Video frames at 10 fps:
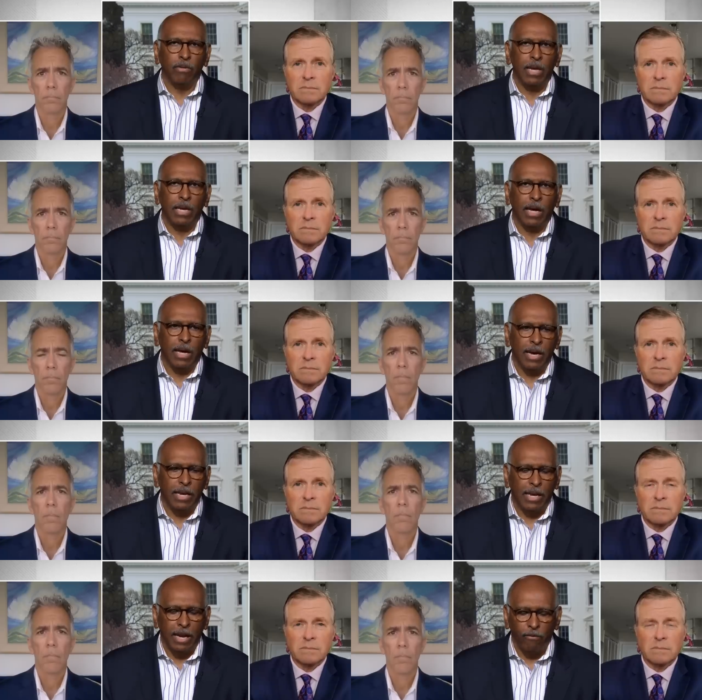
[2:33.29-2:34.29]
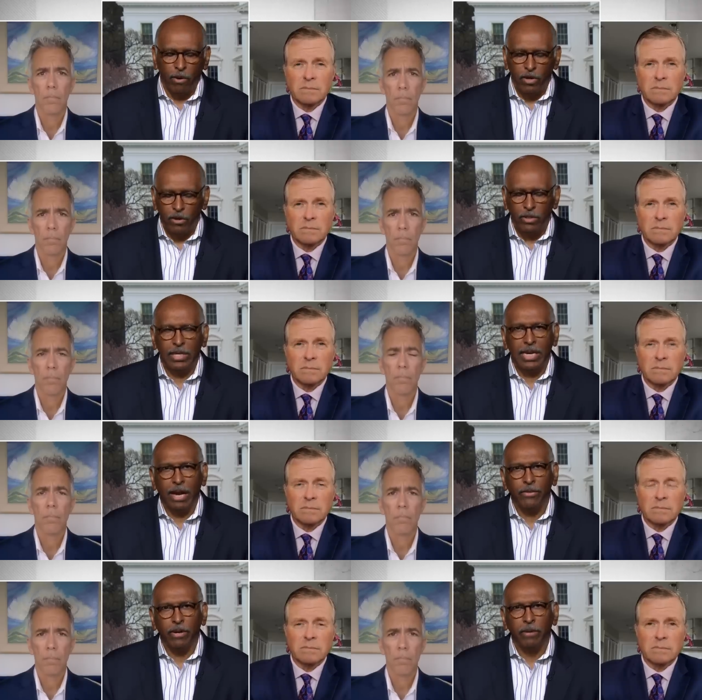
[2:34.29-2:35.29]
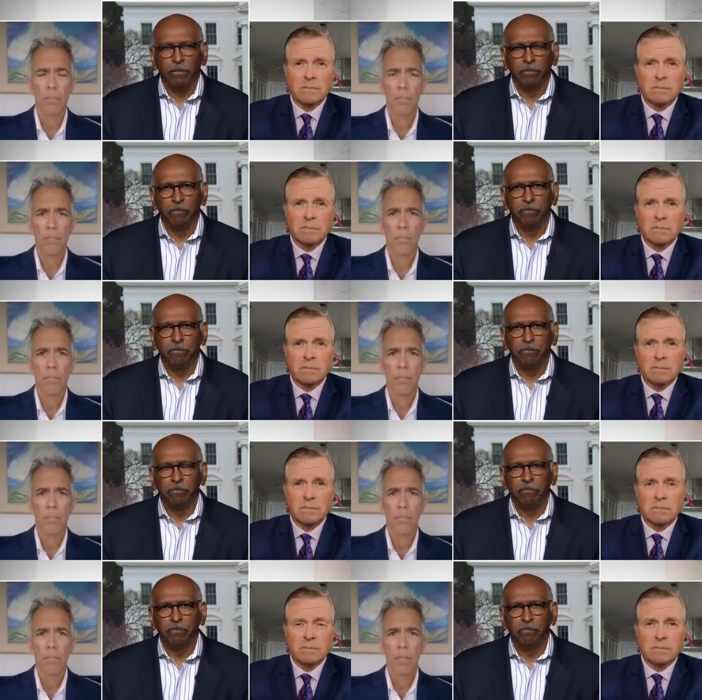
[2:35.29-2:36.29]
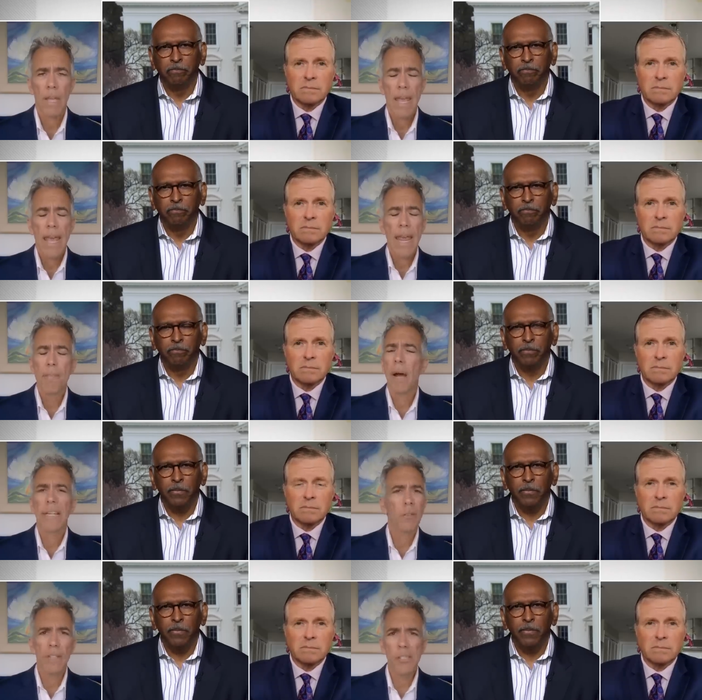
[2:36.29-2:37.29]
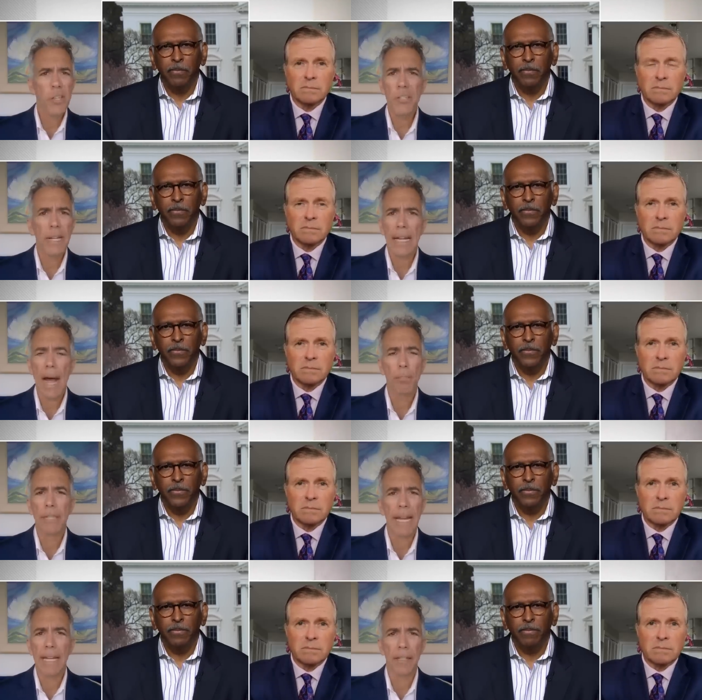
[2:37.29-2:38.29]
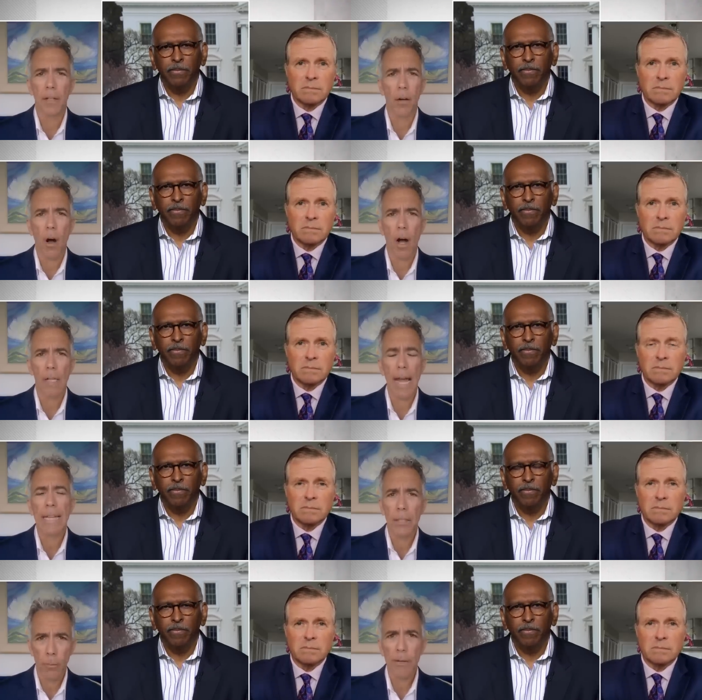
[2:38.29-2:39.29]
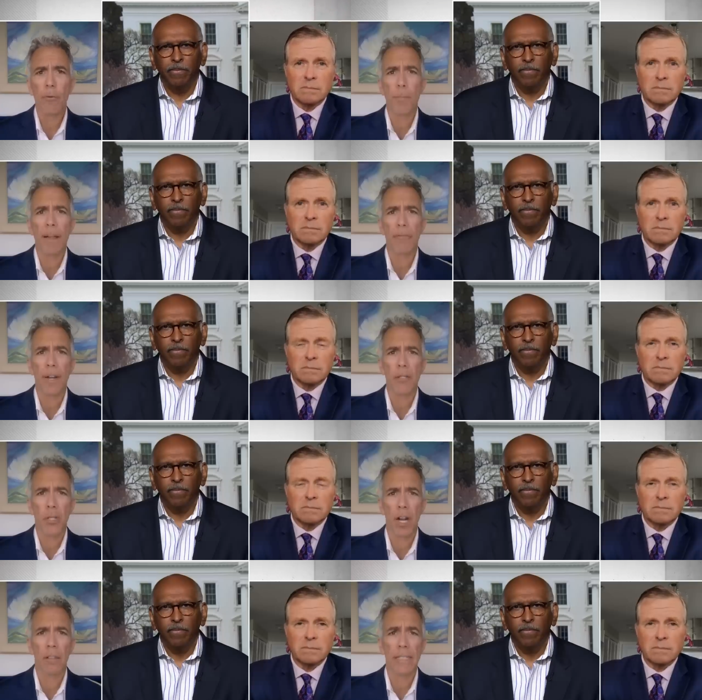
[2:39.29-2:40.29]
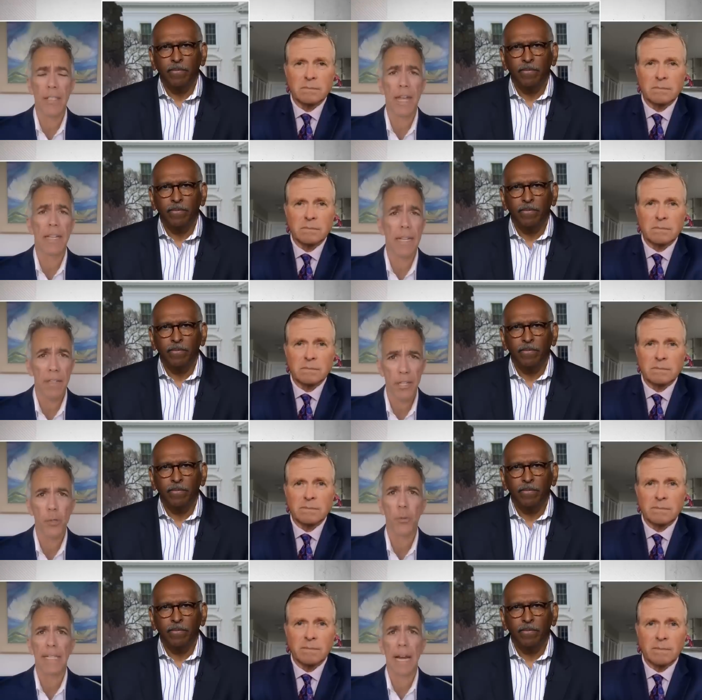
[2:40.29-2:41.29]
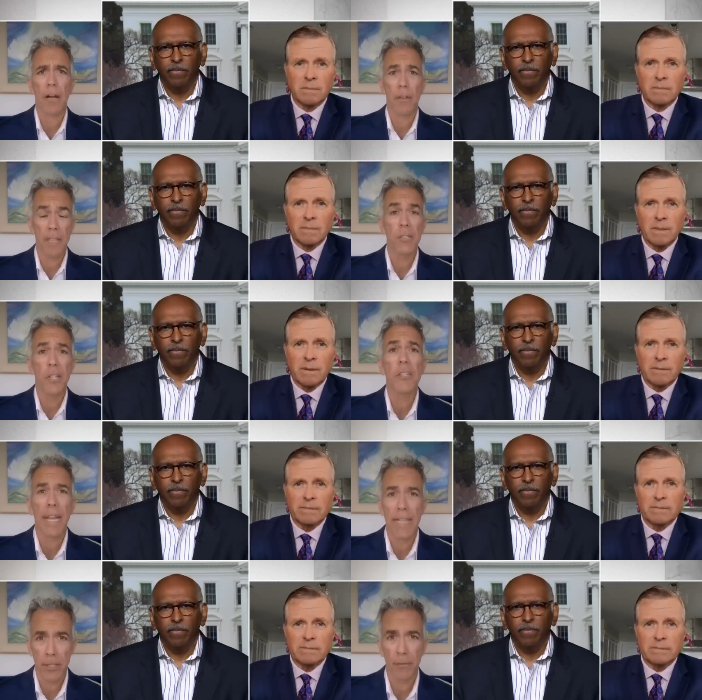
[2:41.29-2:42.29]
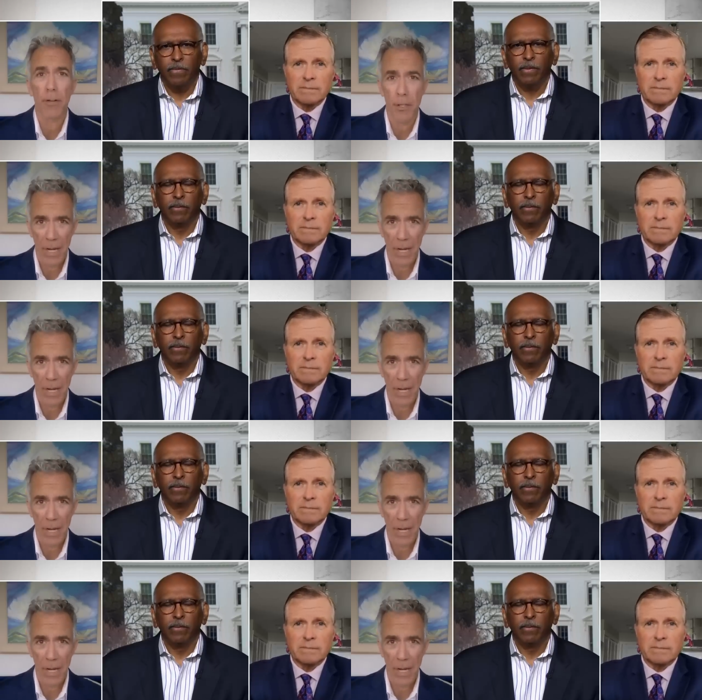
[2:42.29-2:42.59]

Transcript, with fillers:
Speaker 1: think, uh, in light of what you see out there?
Speaker 2: Hey, Michael, this isn't complicated at all. I agree with my friend Charlie Dent in this regard. This is a different